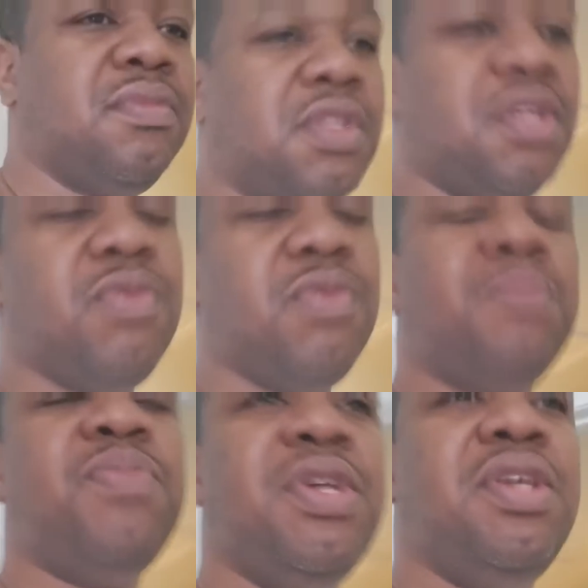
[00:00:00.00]
Let me
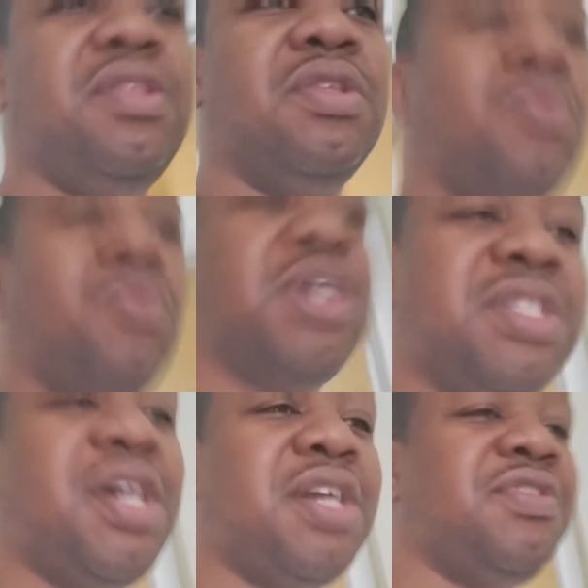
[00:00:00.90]
repeat, the west
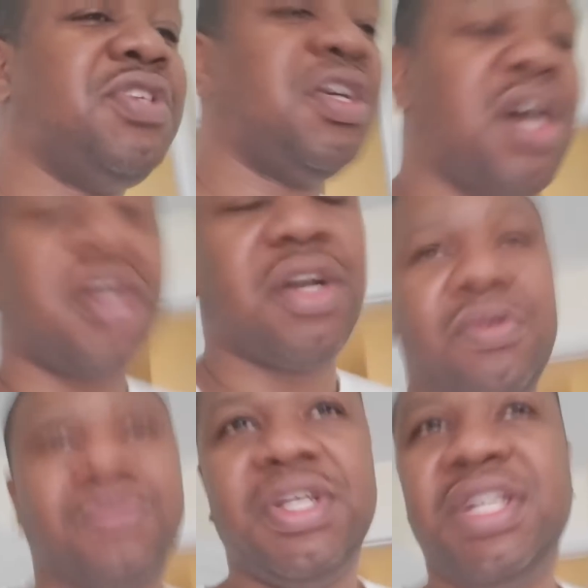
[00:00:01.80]
side of
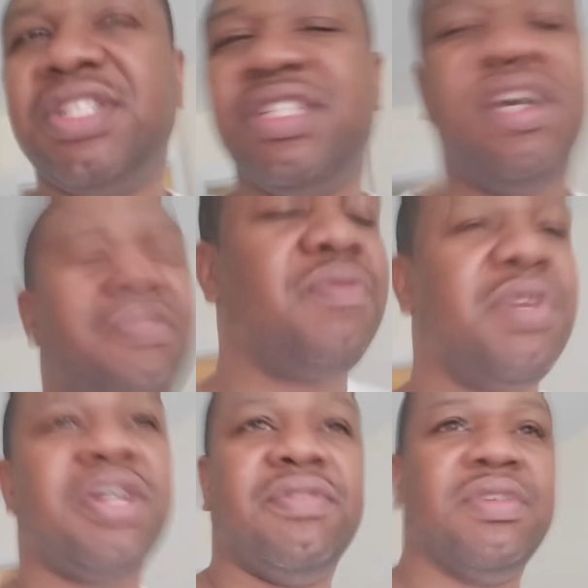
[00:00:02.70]
Chicago has never
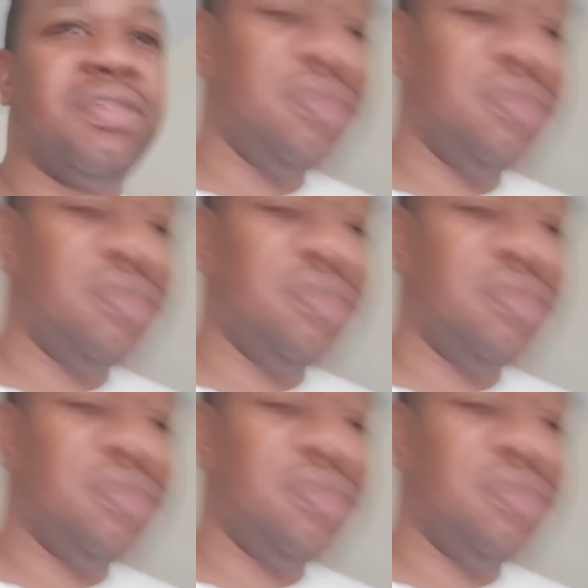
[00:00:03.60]
recovered.